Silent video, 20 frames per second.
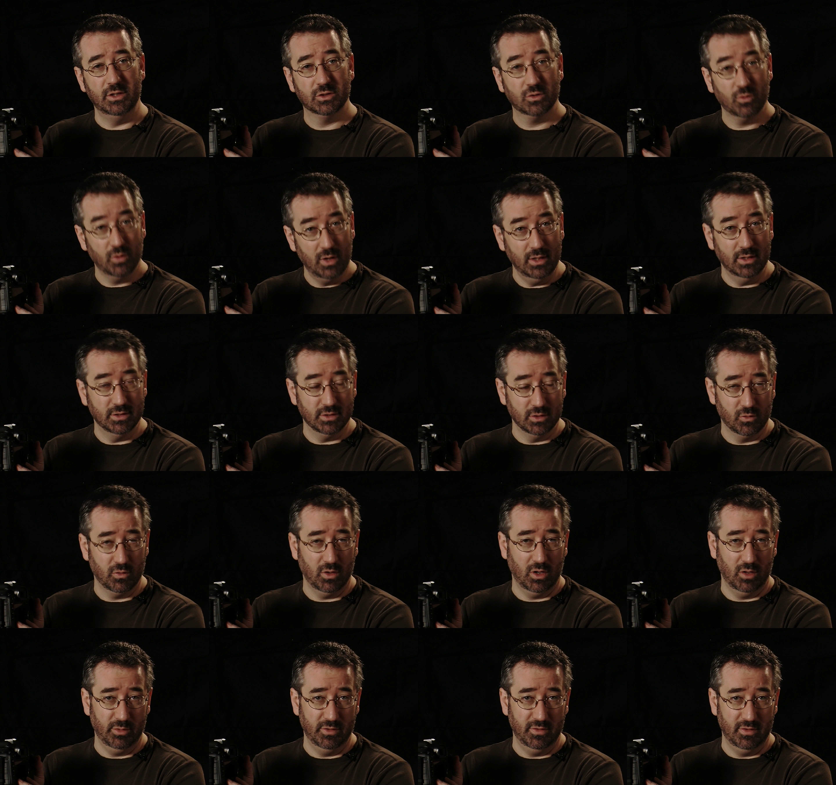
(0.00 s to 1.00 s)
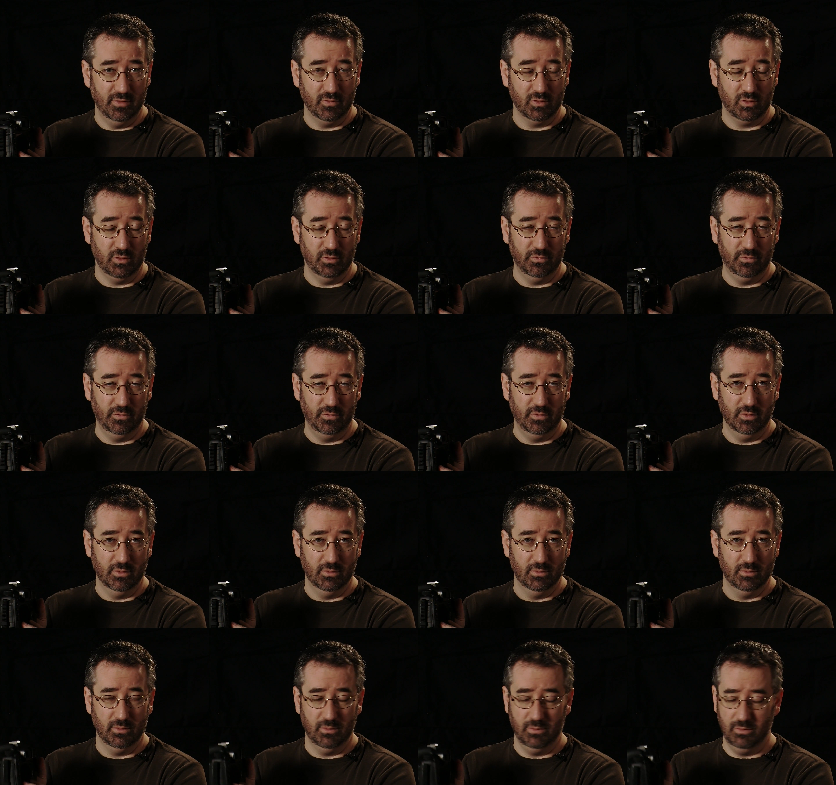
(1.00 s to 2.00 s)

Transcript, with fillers: screen is incredibly difficult to do.